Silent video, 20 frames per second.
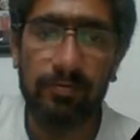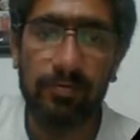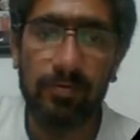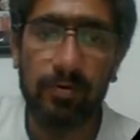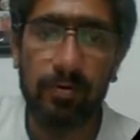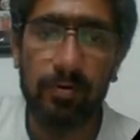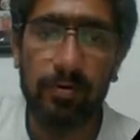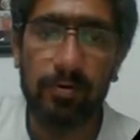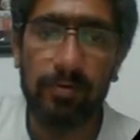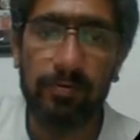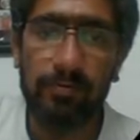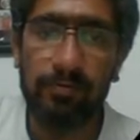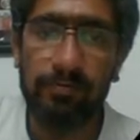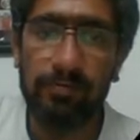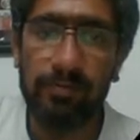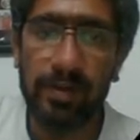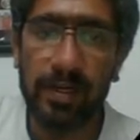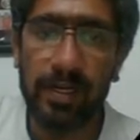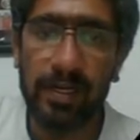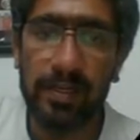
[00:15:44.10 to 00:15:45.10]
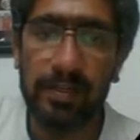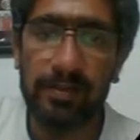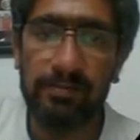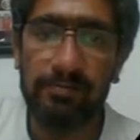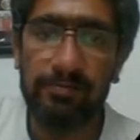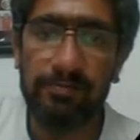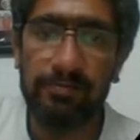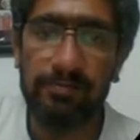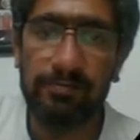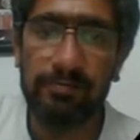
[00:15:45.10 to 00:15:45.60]
4, 5,
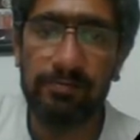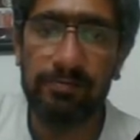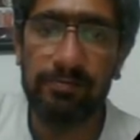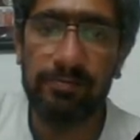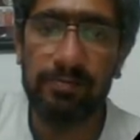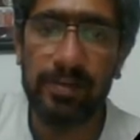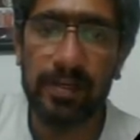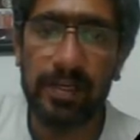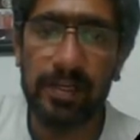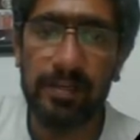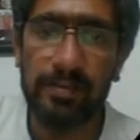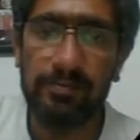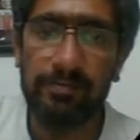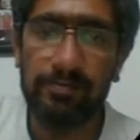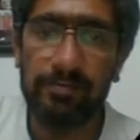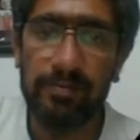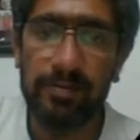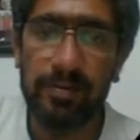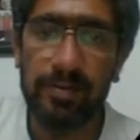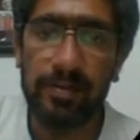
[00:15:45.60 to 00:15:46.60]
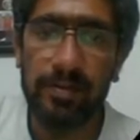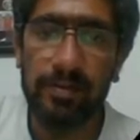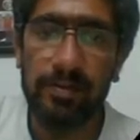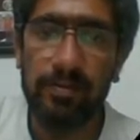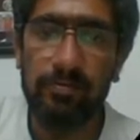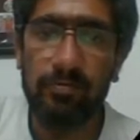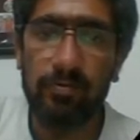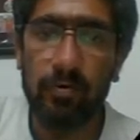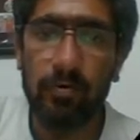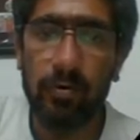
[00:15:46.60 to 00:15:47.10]
5,
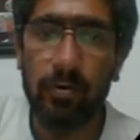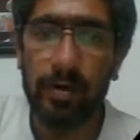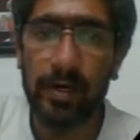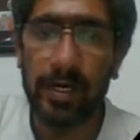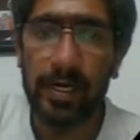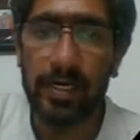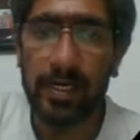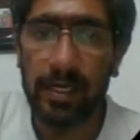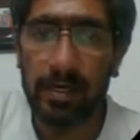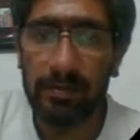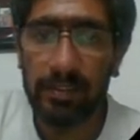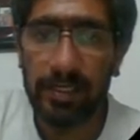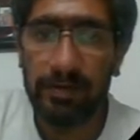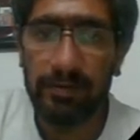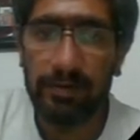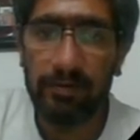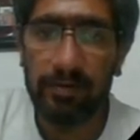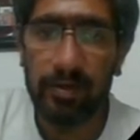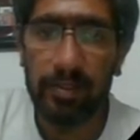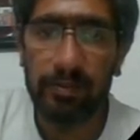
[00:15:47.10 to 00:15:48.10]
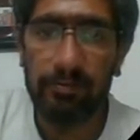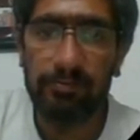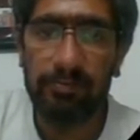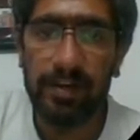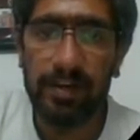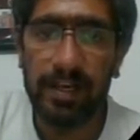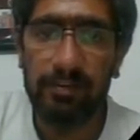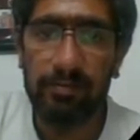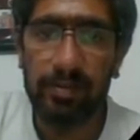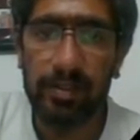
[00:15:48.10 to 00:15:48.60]
4. And now that you have got the
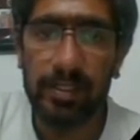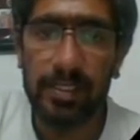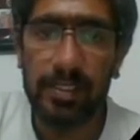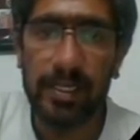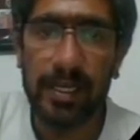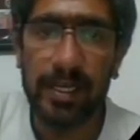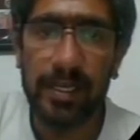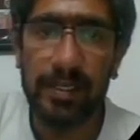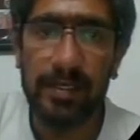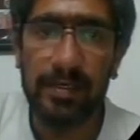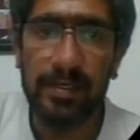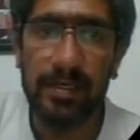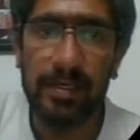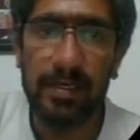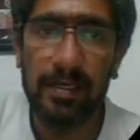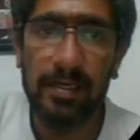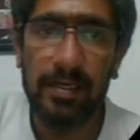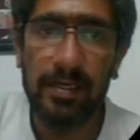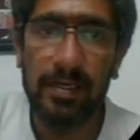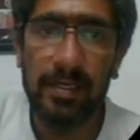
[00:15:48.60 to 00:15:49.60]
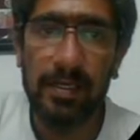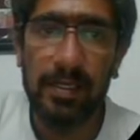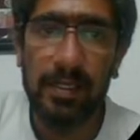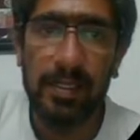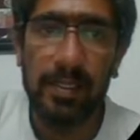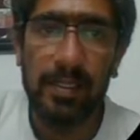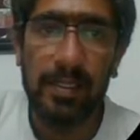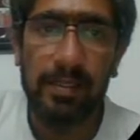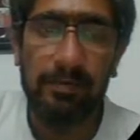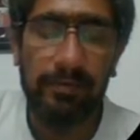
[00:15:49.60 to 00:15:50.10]
5 on the diagonal,
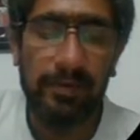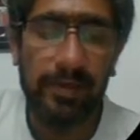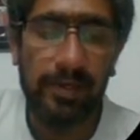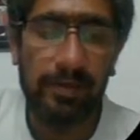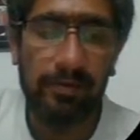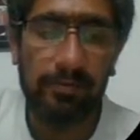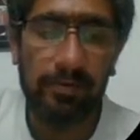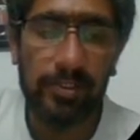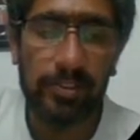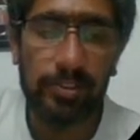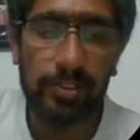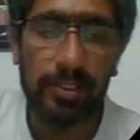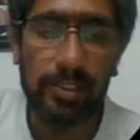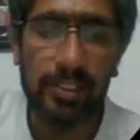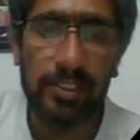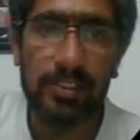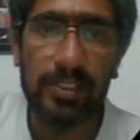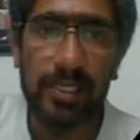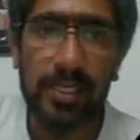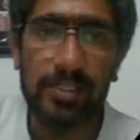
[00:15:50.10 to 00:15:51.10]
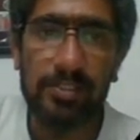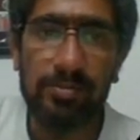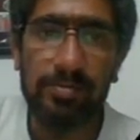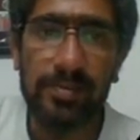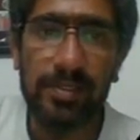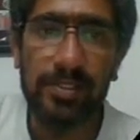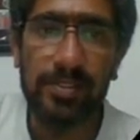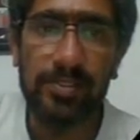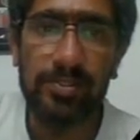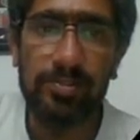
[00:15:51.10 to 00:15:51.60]
we know for sure this has to
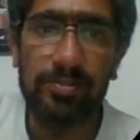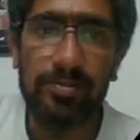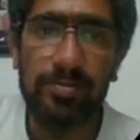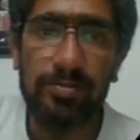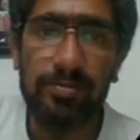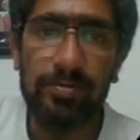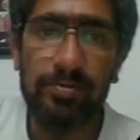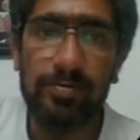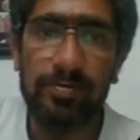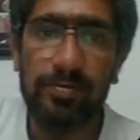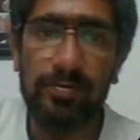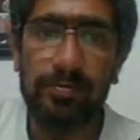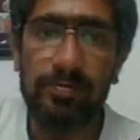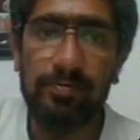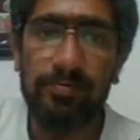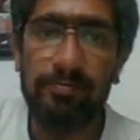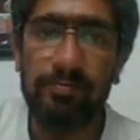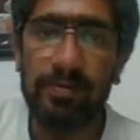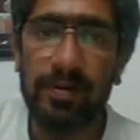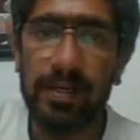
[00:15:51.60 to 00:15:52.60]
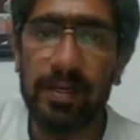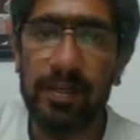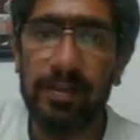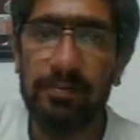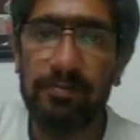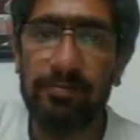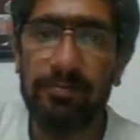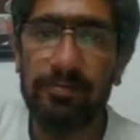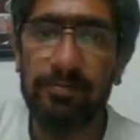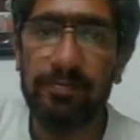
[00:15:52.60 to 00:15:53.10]
be a 2,
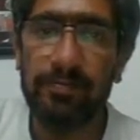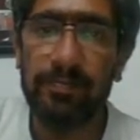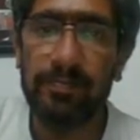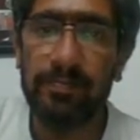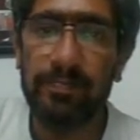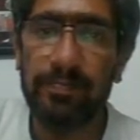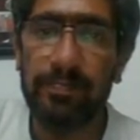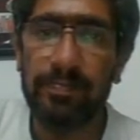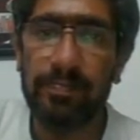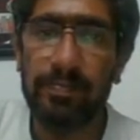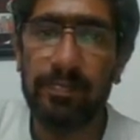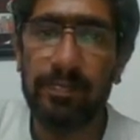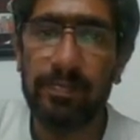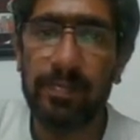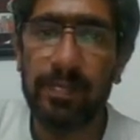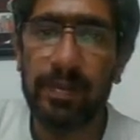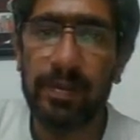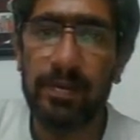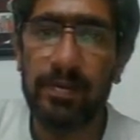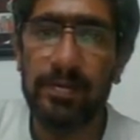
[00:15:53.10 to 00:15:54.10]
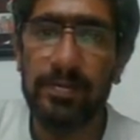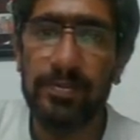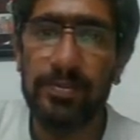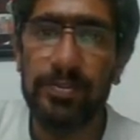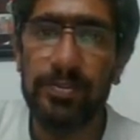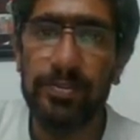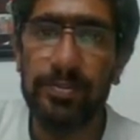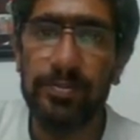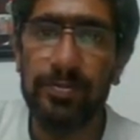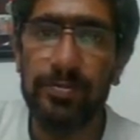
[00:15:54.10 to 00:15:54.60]
5,
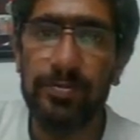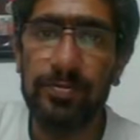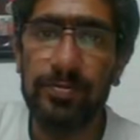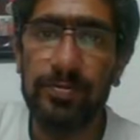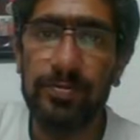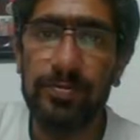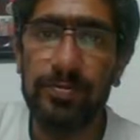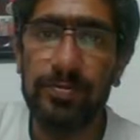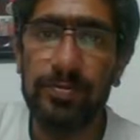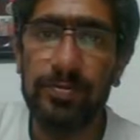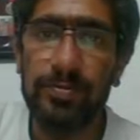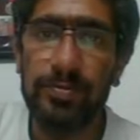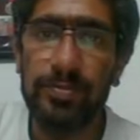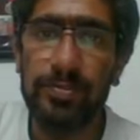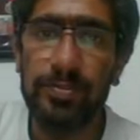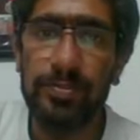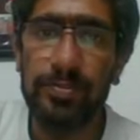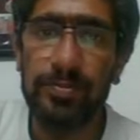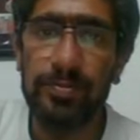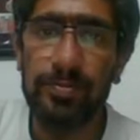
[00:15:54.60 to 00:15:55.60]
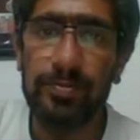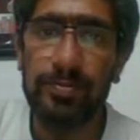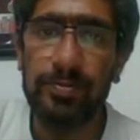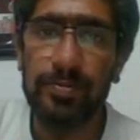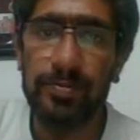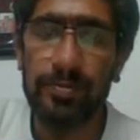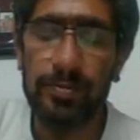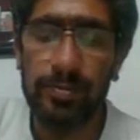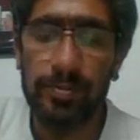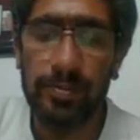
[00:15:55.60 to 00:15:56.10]
2, 2,
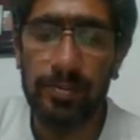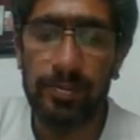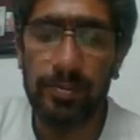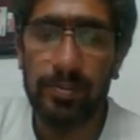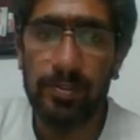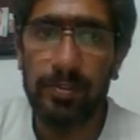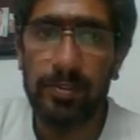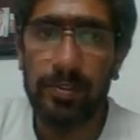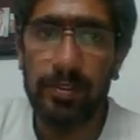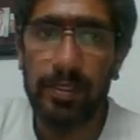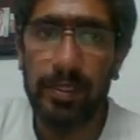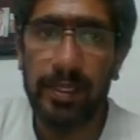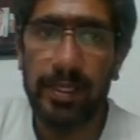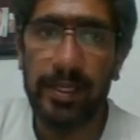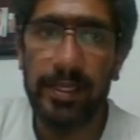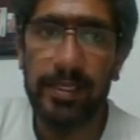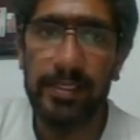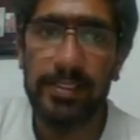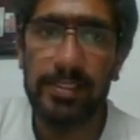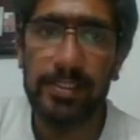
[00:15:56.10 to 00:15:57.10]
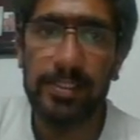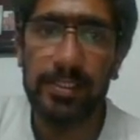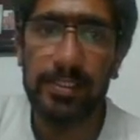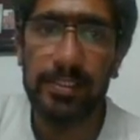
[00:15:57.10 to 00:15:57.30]
8.